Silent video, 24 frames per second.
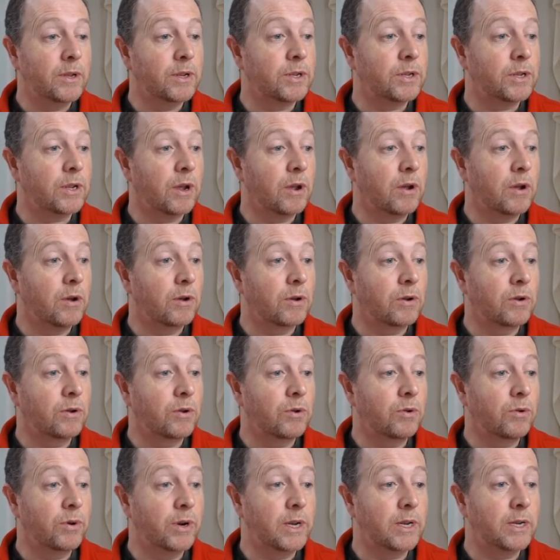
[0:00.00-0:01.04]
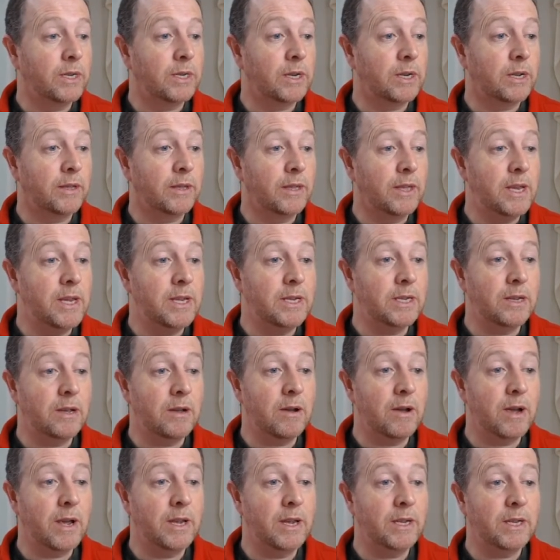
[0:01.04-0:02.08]
So according to these
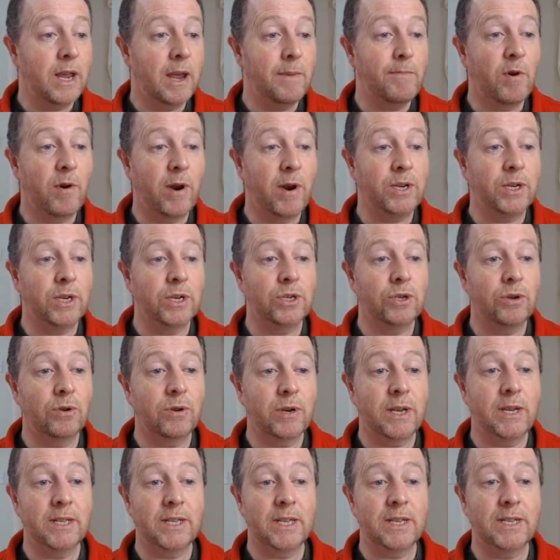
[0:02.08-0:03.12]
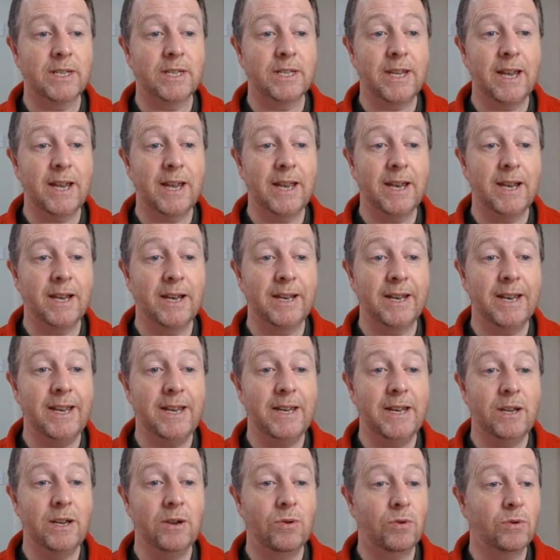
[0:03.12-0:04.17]
guys, hemorrhagic shock is the second
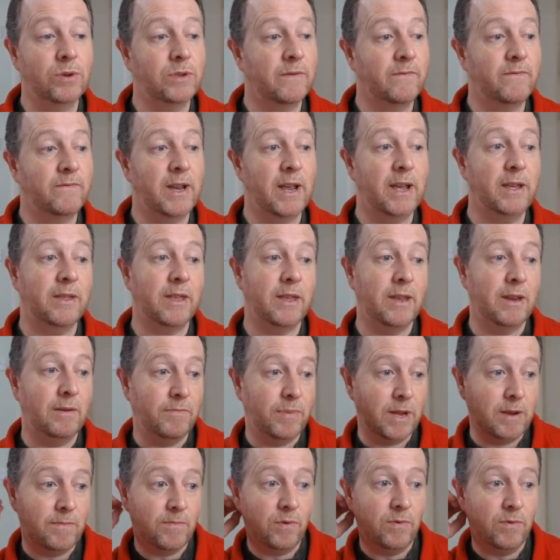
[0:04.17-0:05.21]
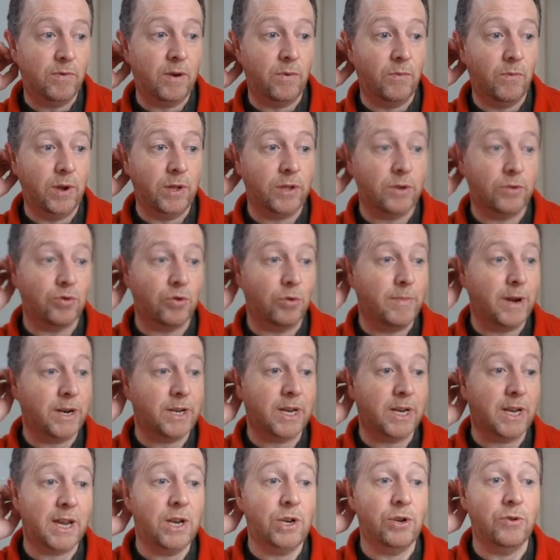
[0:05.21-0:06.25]
leading cause of death in people with
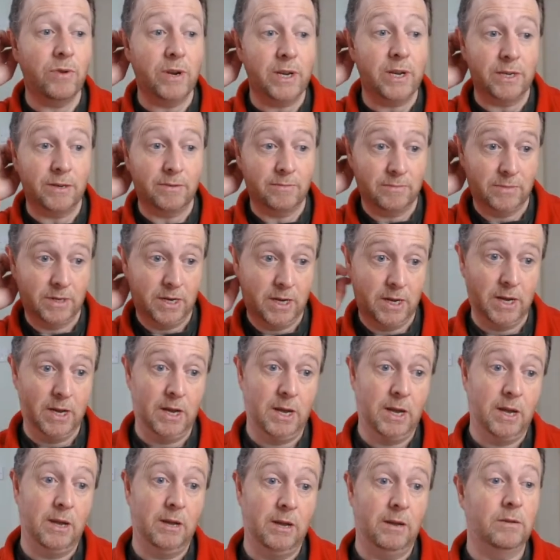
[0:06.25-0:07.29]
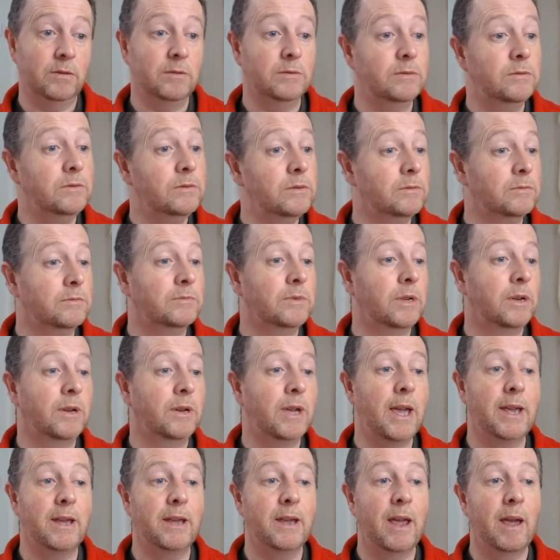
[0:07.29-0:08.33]
traumatic injuries.
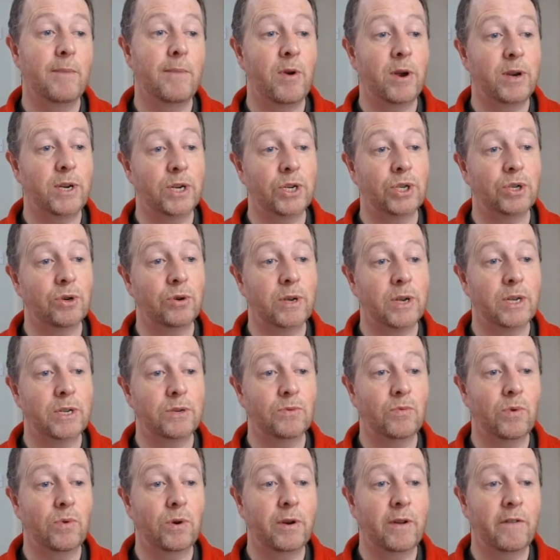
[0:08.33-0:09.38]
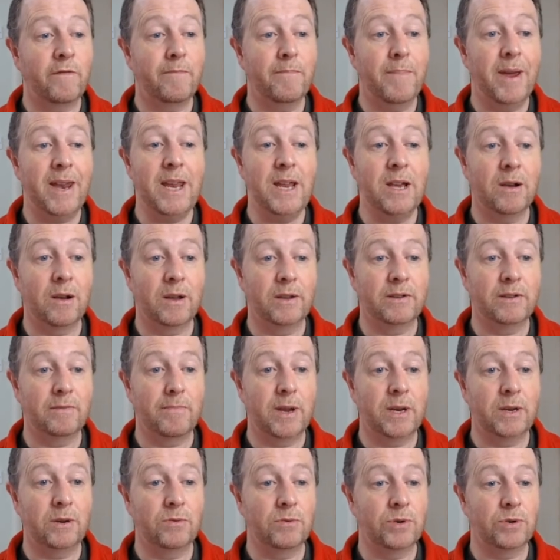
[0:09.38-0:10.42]
Okay, hemorrhagic shock is one of many kinds of
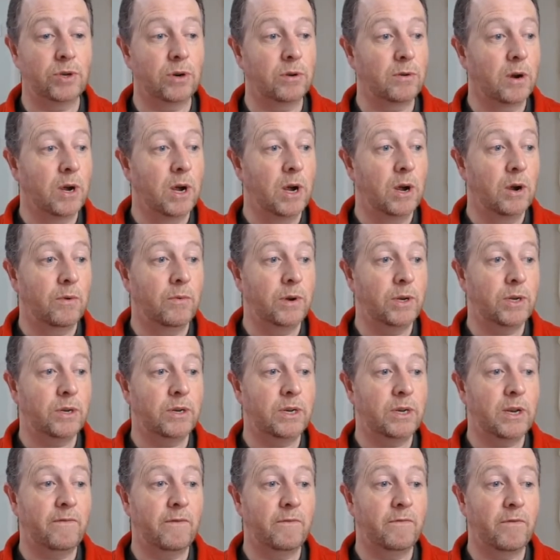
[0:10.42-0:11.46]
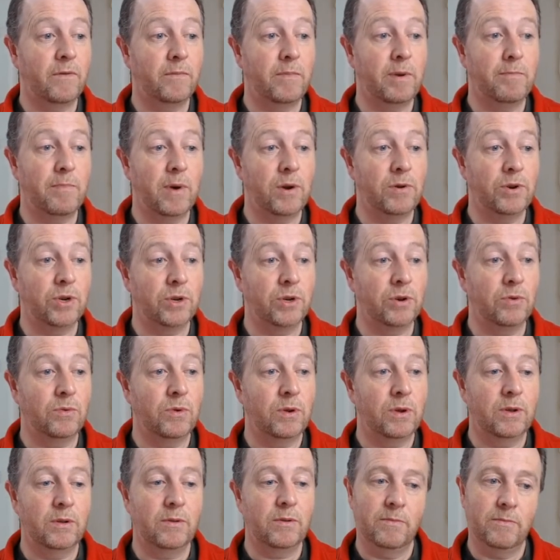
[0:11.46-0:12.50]
medical shock which are different from emotional
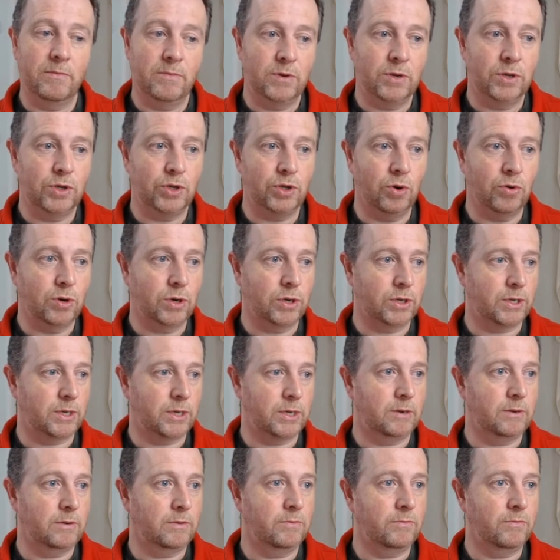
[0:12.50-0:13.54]
shocks.